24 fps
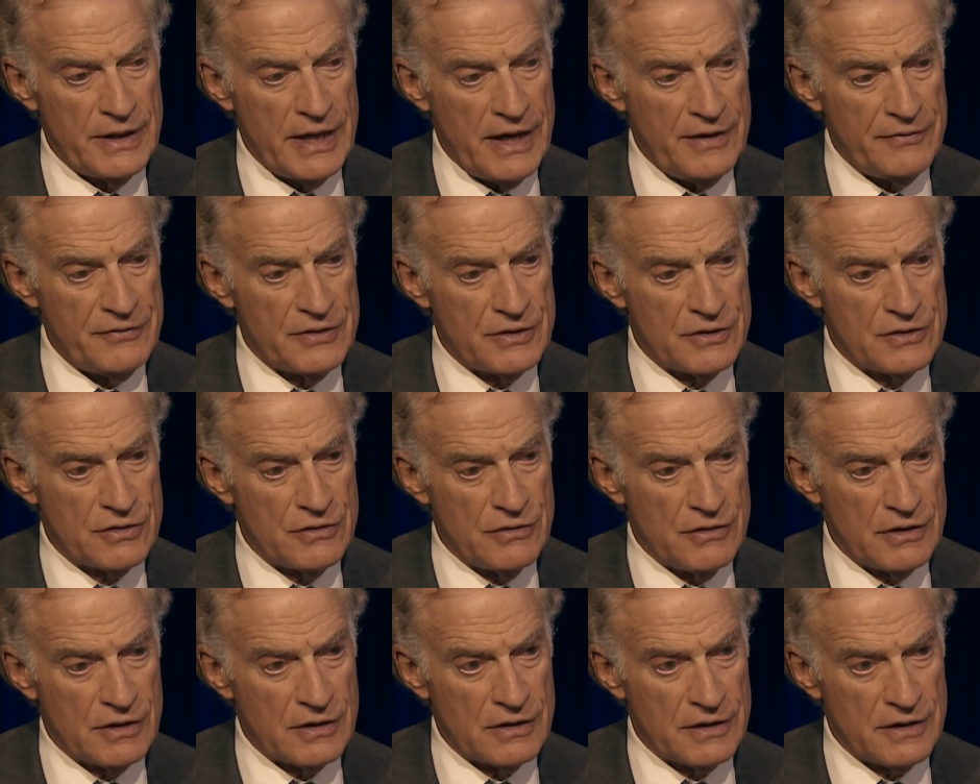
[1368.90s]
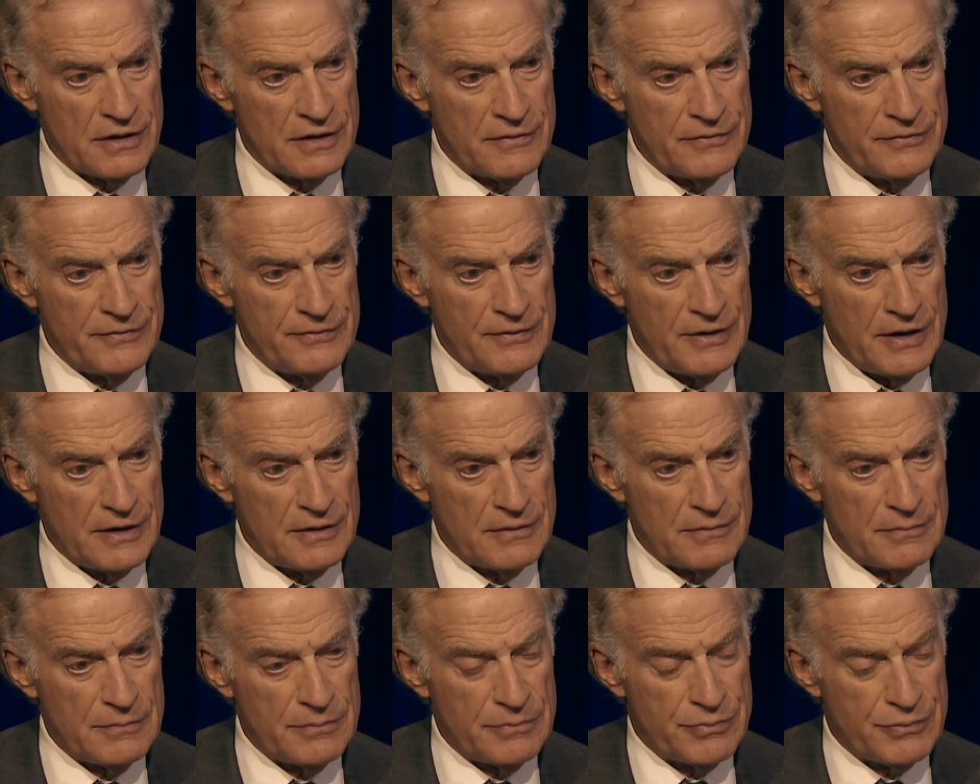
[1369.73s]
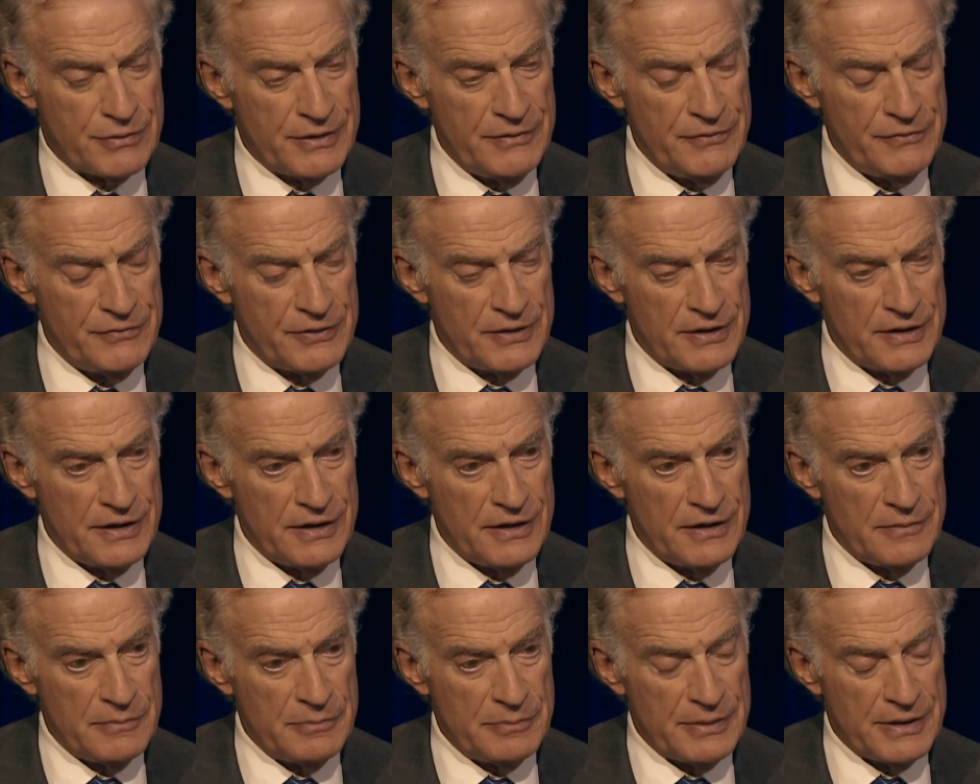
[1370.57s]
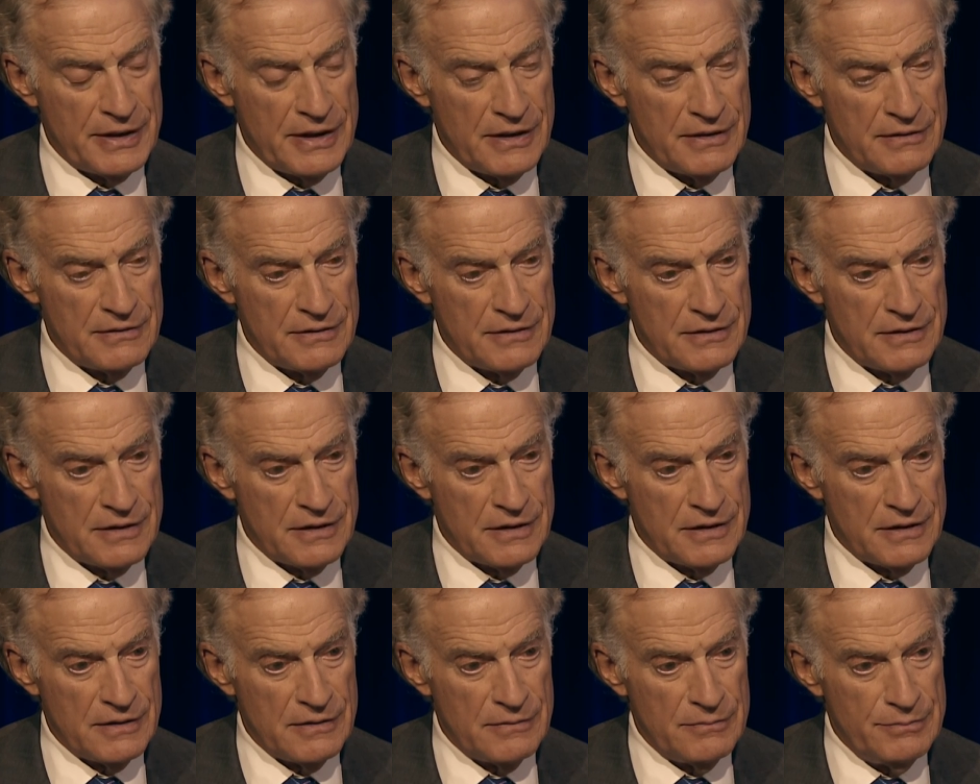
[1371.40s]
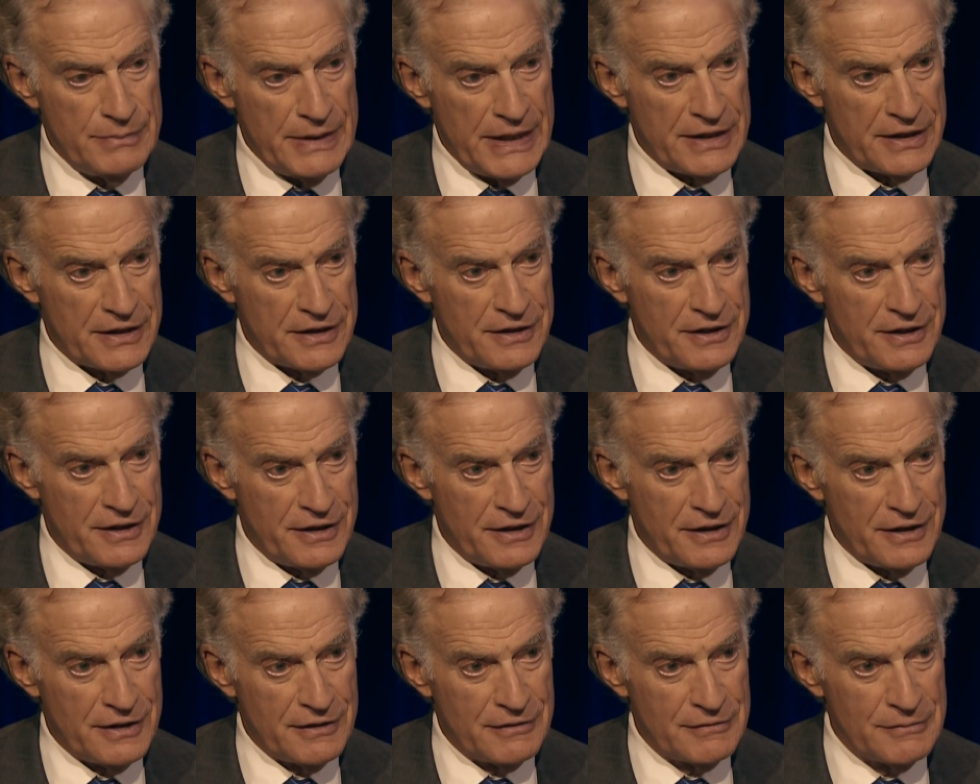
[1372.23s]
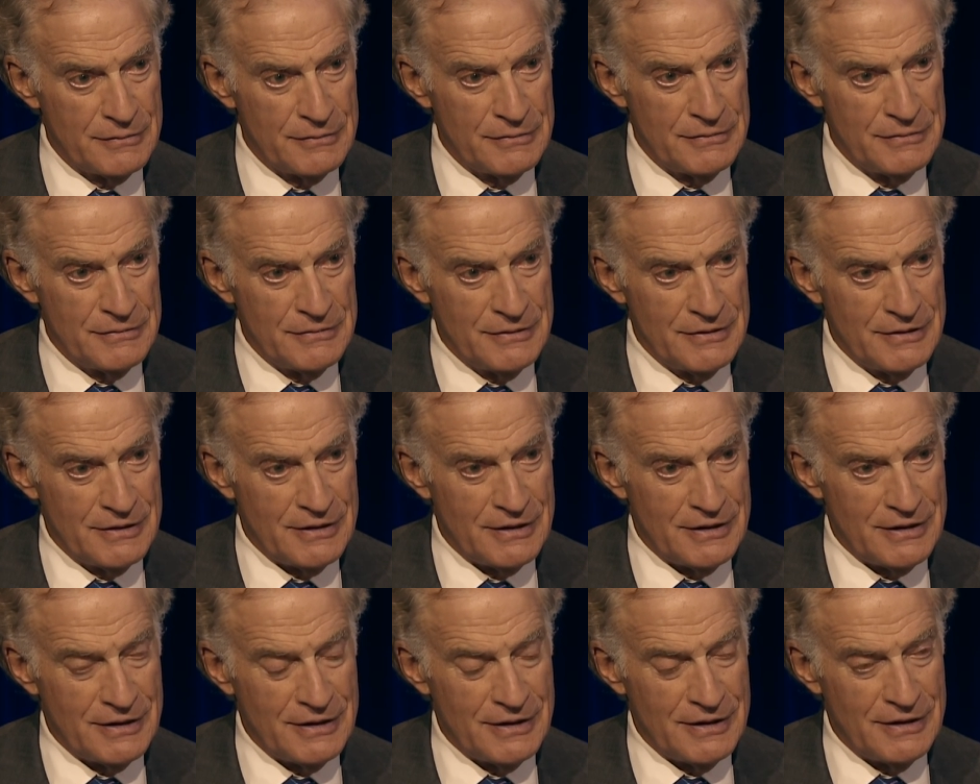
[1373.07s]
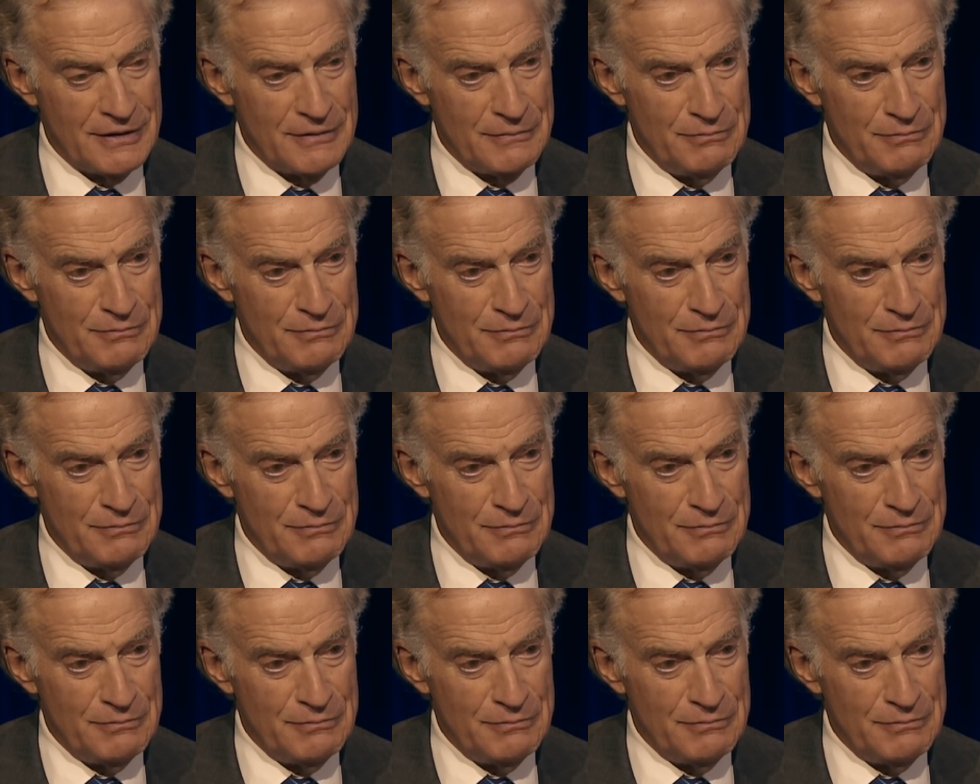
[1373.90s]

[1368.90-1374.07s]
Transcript: have to talk, if not briefly, about uh, Medicare, uh,